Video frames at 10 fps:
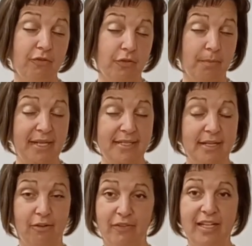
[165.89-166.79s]
For
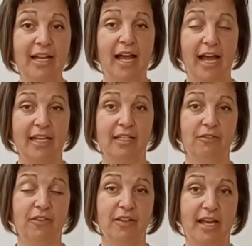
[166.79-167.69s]
myself, I can
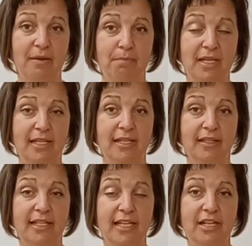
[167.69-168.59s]
feel that
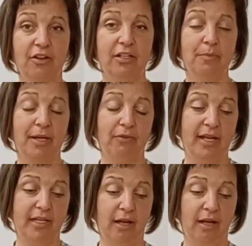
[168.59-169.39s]
immediately here under my right